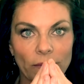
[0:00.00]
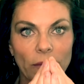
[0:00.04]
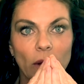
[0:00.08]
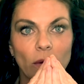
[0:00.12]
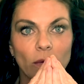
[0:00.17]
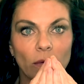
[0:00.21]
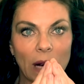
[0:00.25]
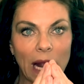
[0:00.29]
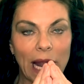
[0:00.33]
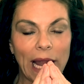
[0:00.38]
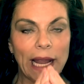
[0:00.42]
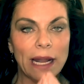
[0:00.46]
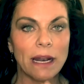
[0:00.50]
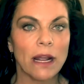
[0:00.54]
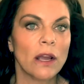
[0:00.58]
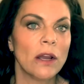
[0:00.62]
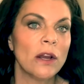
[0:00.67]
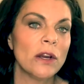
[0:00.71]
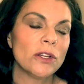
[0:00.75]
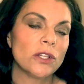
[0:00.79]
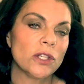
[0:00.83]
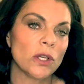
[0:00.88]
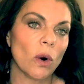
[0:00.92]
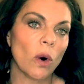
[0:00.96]
right?
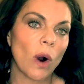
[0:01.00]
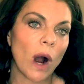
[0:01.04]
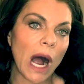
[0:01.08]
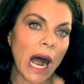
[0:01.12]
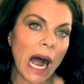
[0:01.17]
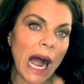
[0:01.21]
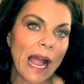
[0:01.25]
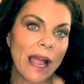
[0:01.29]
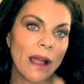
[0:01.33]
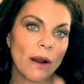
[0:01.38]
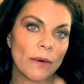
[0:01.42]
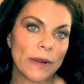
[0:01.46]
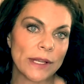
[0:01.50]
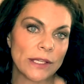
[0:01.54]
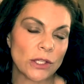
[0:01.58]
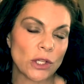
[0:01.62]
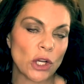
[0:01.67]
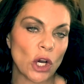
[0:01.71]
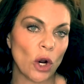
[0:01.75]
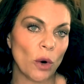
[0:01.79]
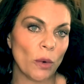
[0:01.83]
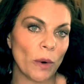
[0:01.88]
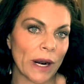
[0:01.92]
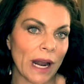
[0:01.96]
So I always
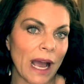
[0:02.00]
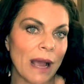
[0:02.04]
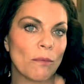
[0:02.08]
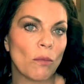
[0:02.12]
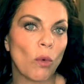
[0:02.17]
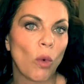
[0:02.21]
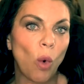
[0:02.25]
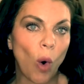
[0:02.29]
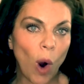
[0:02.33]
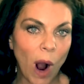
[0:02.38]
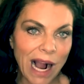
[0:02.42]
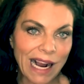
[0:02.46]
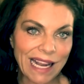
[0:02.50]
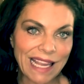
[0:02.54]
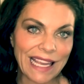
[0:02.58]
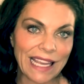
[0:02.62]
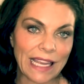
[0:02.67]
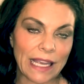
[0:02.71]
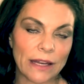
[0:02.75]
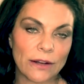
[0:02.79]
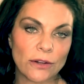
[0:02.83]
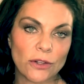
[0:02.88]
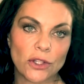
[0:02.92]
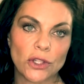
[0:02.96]
know when I'm walking
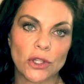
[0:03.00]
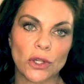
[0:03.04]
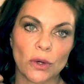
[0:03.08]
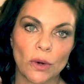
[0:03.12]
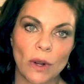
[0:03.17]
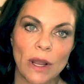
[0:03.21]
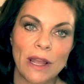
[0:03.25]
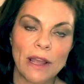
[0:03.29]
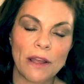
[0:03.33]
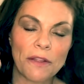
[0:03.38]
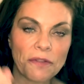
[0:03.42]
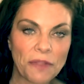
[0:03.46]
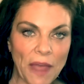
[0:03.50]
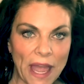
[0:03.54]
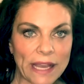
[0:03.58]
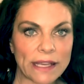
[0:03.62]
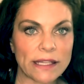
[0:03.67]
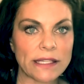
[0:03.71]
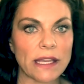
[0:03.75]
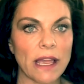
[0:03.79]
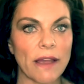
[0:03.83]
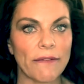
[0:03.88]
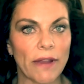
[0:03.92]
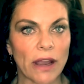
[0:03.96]
into
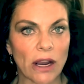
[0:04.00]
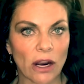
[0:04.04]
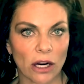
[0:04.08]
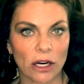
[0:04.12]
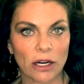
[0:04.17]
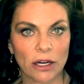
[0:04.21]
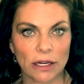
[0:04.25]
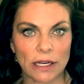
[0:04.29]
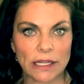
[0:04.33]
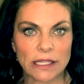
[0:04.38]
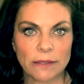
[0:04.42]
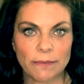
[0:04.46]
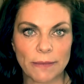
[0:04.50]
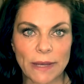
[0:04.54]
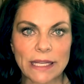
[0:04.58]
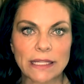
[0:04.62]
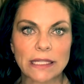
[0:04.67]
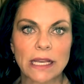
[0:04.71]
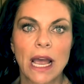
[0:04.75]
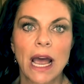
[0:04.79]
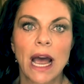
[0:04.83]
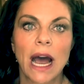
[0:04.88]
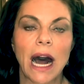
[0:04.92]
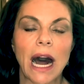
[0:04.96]
Thanksgiving or Christmas,
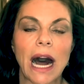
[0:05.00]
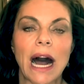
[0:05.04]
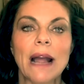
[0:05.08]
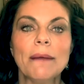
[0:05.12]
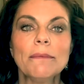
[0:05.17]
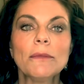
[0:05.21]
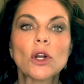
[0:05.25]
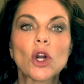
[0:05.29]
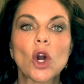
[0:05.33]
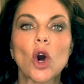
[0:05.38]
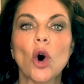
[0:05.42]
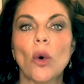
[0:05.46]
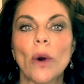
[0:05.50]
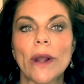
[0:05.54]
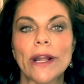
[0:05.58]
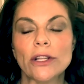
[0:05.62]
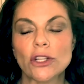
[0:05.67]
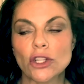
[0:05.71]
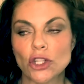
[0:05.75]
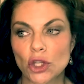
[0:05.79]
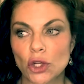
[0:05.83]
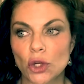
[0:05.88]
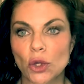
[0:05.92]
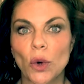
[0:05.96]
I'm going
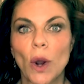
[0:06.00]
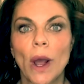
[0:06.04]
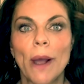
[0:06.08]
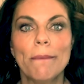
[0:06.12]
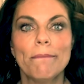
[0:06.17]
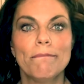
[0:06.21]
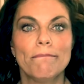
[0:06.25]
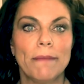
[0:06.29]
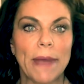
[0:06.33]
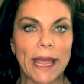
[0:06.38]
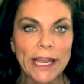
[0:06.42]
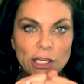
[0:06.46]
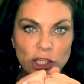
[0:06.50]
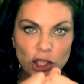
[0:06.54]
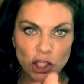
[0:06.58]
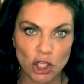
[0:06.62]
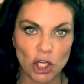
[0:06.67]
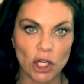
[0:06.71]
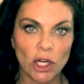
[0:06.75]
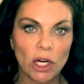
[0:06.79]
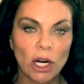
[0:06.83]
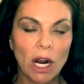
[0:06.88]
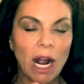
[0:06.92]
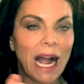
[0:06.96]
to make
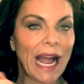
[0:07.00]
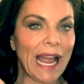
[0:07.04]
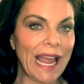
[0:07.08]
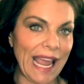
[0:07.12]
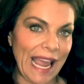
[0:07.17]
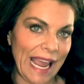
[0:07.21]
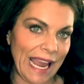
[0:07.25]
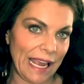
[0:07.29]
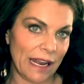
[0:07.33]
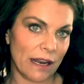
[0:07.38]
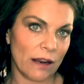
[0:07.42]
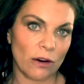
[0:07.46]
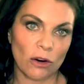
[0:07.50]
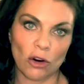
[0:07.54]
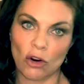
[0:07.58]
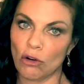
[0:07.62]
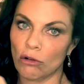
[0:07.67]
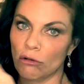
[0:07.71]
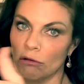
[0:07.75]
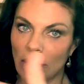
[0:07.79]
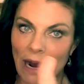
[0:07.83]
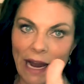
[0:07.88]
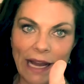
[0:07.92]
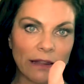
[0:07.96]
sure I ate
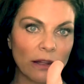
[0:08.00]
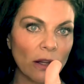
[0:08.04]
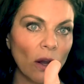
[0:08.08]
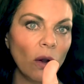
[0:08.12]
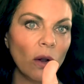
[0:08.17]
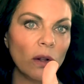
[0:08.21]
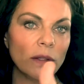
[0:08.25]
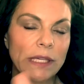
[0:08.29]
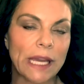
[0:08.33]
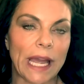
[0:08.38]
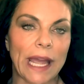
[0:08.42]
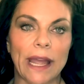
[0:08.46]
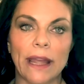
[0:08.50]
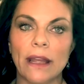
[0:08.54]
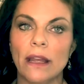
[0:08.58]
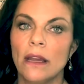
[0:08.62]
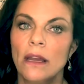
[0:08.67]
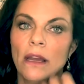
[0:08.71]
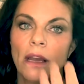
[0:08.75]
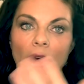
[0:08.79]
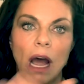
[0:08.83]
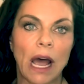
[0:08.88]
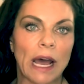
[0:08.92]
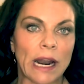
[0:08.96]
great the whole day,
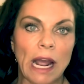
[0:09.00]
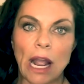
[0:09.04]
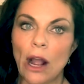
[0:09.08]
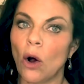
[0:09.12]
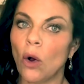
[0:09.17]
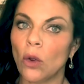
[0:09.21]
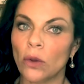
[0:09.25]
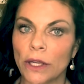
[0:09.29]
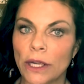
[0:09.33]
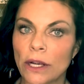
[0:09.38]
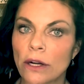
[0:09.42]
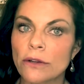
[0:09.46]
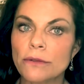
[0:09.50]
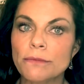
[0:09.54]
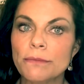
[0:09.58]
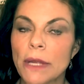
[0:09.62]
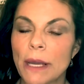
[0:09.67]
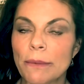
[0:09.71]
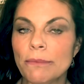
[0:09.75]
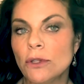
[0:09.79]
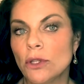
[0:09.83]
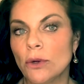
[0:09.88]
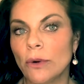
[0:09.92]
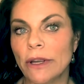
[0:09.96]
and I only
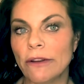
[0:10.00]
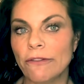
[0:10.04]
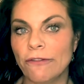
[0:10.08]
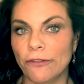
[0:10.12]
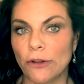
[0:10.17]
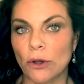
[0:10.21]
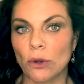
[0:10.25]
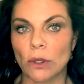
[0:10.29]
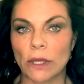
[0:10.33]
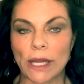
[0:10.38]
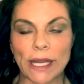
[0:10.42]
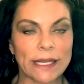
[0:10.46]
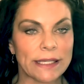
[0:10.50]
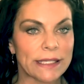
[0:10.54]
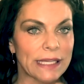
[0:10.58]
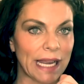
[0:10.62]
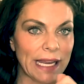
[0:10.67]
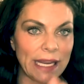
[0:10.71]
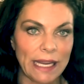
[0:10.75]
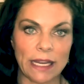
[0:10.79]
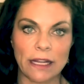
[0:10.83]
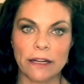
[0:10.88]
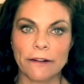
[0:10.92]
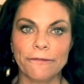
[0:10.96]
am doing fuelings. I
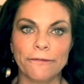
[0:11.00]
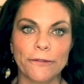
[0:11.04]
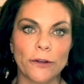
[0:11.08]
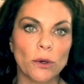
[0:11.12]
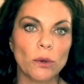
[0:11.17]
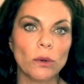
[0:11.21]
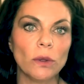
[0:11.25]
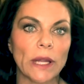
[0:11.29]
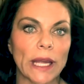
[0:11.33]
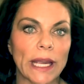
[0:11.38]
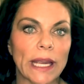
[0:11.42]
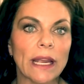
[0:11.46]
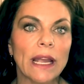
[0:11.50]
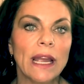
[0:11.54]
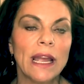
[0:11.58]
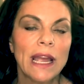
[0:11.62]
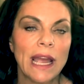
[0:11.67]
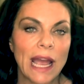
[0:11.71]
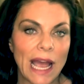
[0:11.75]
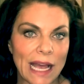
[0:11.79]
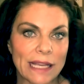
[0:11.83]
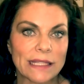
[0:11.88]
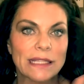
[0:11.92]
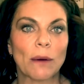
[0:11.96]
eat a fueling
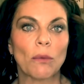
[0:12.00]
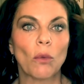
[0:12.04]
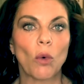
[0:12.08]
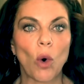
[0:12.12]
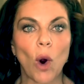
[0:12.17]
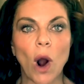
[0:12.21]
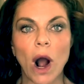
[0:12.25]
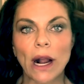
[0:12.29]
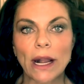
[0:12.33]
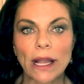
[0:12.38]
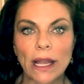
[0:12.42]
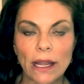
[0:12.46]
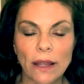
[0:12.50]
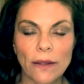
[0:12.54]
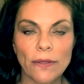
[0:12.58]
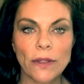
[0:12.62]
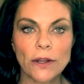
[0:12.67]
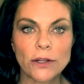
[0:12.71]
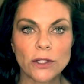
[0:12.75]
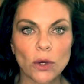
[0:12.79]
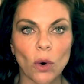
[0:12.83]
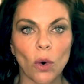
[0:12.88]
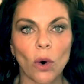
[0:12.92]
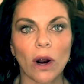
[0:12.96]
as I'm walking in the
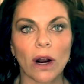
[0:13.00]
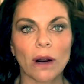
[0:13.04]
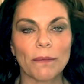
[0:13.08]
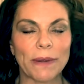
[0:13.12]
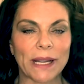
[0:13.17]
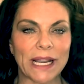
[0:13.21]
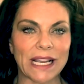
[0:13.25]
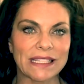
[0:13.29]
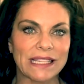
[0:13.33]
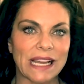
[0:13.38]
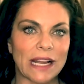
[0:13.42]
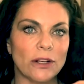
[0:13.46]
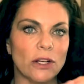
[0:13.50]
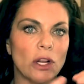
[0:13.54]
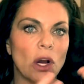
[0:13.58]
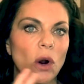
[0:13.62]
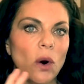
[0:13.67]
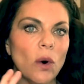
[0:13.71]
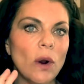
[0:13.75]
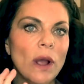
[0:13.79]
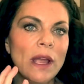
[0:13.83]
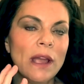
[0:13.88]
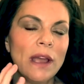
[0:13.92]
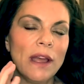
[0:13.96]
door, because I
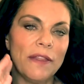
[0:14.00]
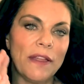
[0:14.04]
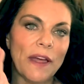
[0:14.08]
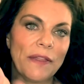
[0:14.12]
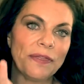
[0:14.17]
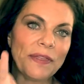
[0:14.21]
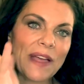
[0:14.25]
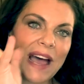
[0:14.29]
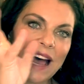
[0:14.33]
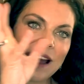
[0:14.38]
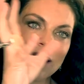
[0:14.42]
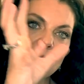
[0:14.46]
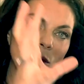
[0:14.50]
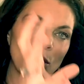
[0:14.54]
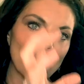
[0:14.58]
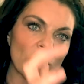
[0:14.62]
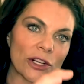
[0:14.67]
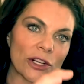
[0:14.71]
know that hors